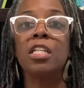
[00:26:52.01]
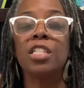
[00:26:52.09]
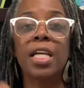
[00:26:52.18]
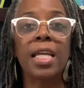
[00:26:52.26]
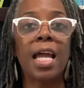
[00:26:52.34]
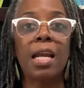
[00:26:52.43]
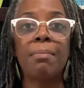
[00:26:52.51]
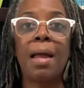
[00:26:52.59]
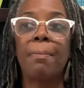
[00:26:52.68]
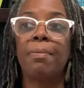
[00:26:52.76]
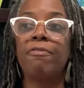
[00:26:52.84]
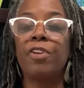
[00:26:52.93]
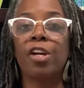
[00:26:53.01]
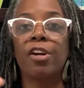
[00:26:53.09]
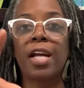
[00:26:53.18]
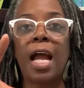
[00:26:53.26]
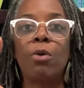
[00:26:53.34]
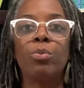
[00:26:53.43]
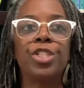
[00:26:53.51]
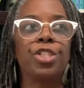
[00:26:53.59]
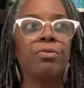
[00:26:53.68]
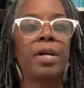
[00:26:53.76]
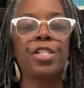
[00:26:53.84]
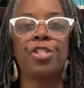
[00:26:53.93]
looking at a map and figuring out which
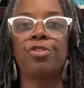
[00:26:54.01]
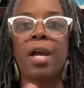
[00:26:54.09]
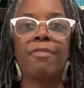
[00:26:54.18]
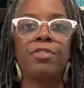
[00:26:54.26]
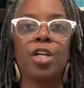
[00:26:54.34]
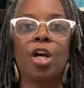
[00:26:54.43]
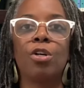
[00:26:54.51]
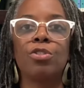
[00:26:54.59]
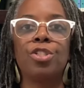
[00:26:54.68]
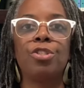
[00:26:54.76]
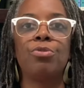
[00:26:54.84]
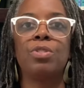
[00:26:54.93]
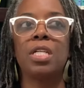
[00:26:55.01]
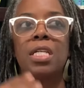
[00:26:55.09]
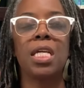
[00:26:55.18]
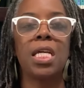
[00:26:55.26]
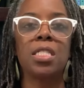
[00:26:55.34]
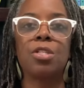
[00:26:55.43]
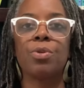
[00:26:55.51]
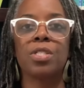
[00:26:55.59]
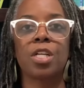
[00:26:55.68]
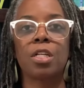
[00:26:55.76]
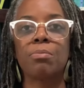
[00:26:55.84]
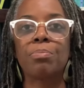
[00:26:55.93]
direction you have to go to get to a
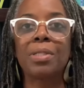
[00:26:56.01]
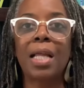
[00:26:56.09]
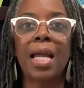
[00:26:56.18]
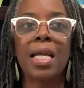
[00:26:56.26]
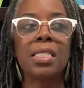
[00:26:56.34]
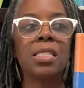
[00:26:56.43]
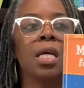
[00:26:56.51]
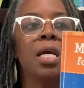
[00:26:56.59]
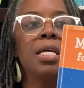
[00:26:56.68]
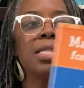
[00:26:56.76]
certain place.